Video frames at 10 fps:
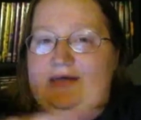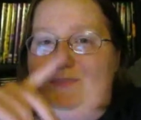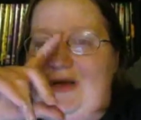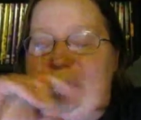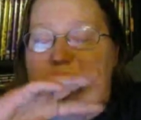it
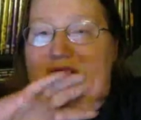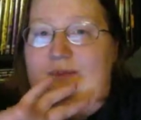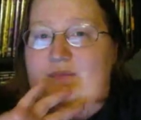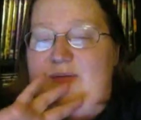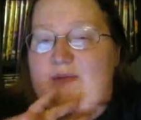makes you
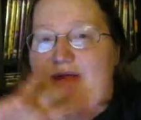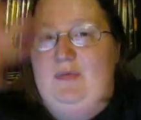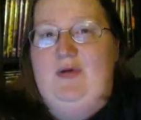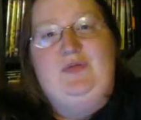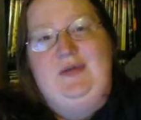type some, like,
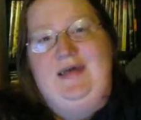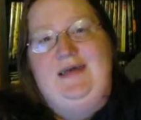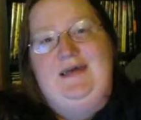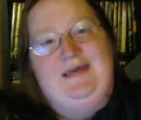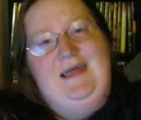most
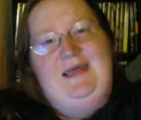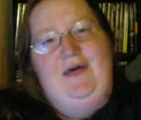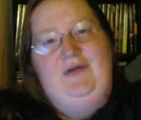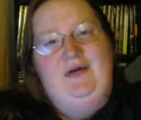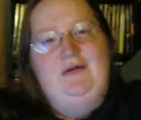ridiculous thing
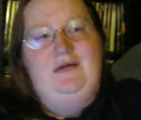ever?